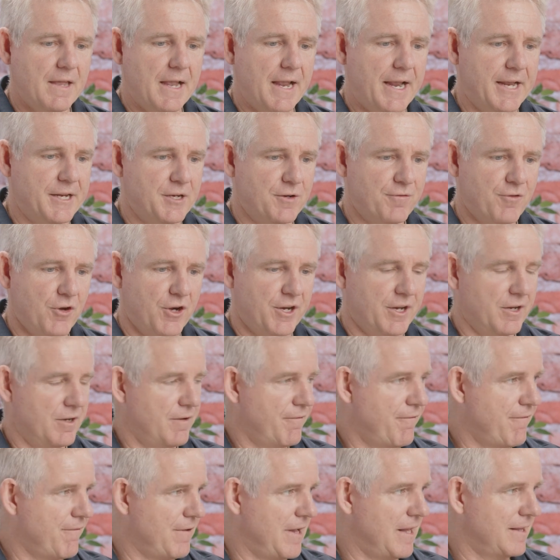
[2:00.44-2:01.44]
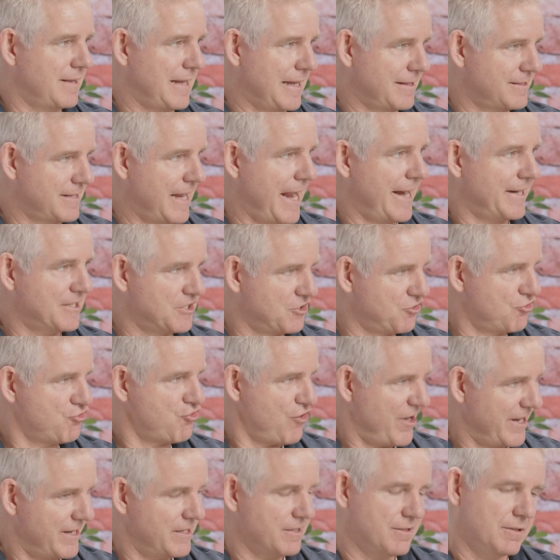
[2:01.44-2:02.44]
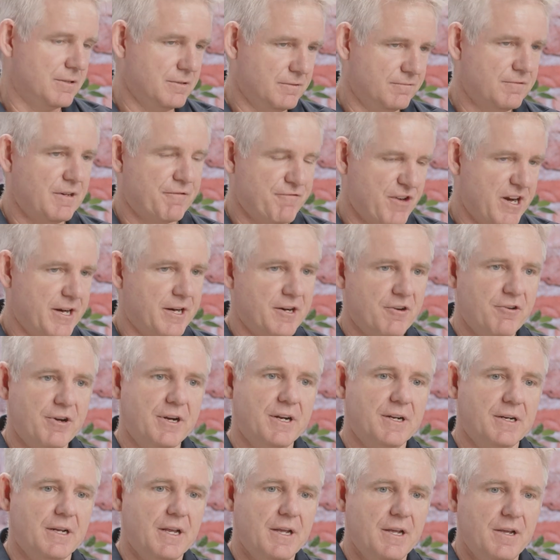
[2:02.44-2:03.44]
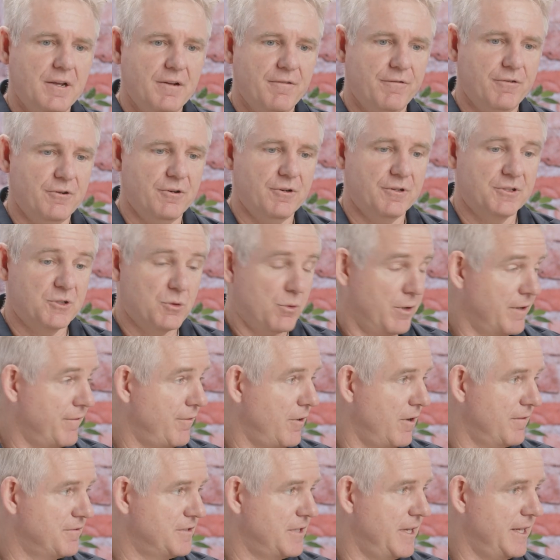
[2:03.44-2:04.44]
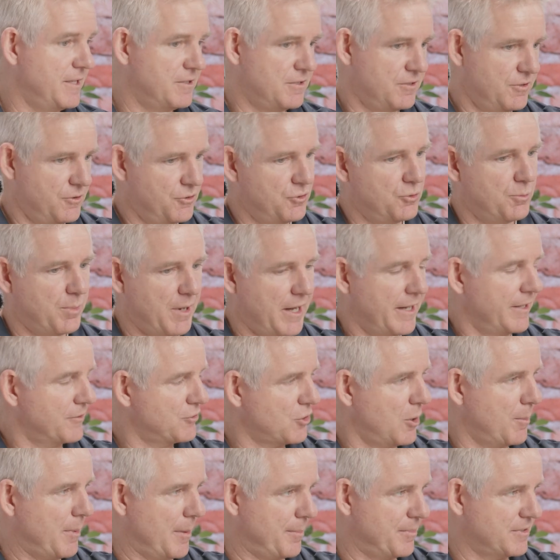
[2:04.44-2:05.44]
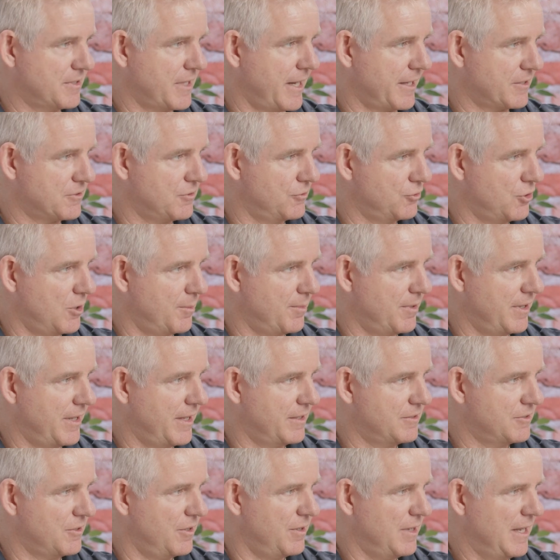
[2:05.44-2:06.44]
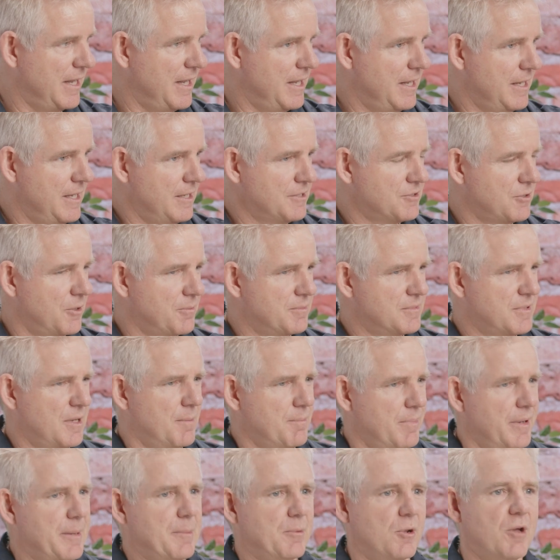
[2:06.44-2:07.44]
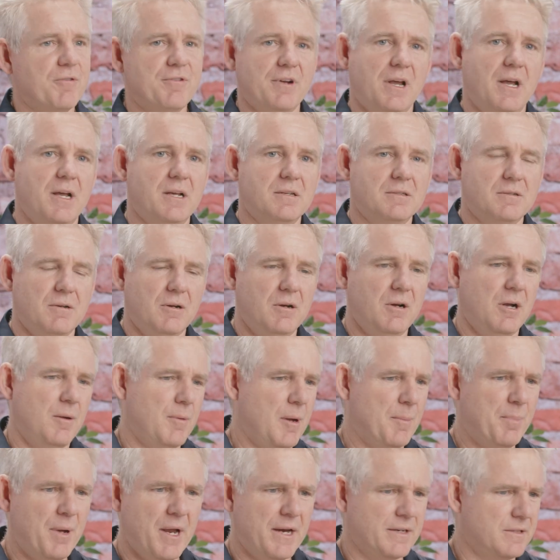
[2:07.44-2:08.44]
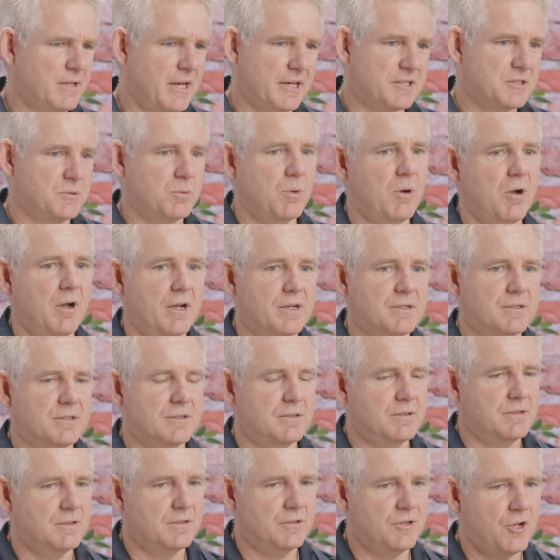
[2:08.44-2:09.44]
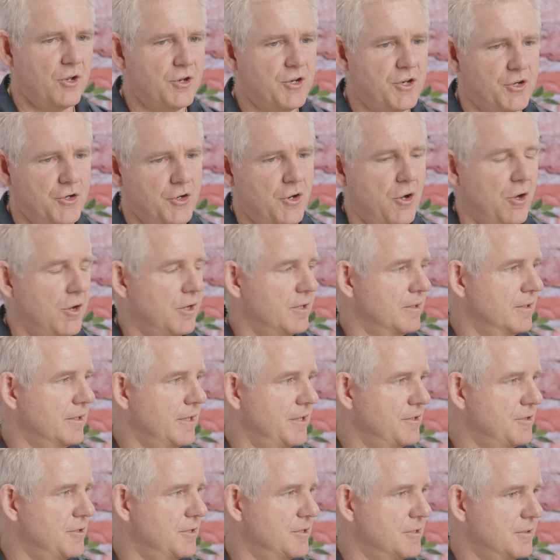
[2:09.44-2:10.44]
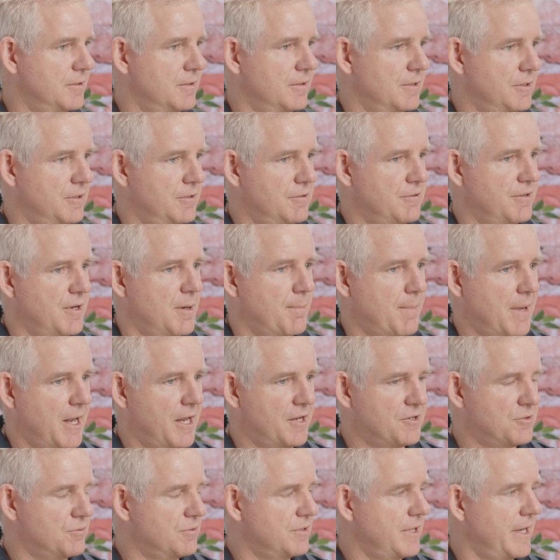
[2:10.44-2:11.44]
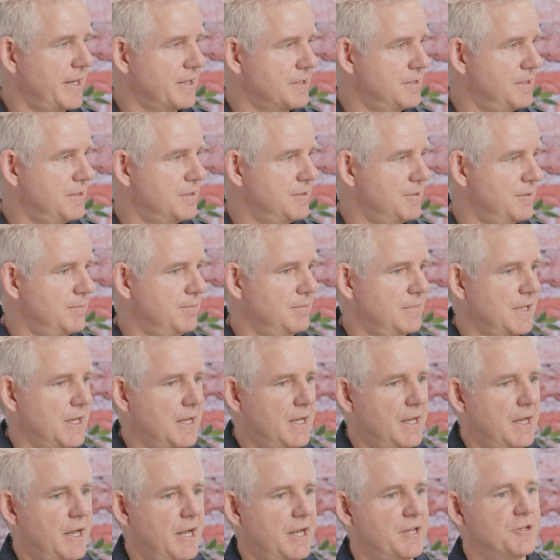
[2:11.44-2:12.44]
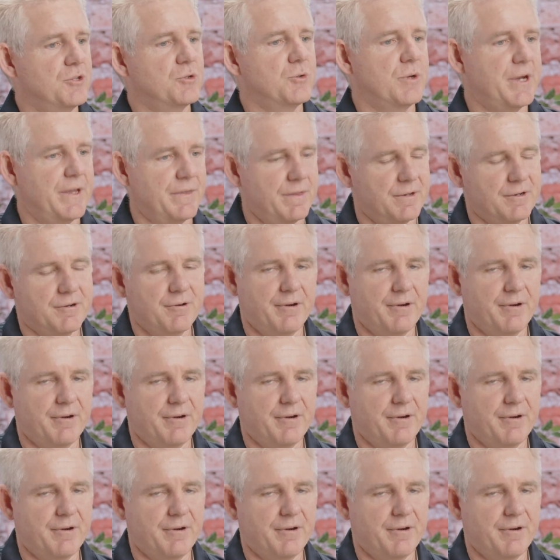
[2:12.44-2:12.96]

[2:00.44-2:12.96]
you've only got a tax credit, franking credit, for 25 cents, you'll pay a top-up of tax on top of that. So people often ask, oh, am I paying tax twice? No, you're not. You're in a marginal tax system, and you'll get the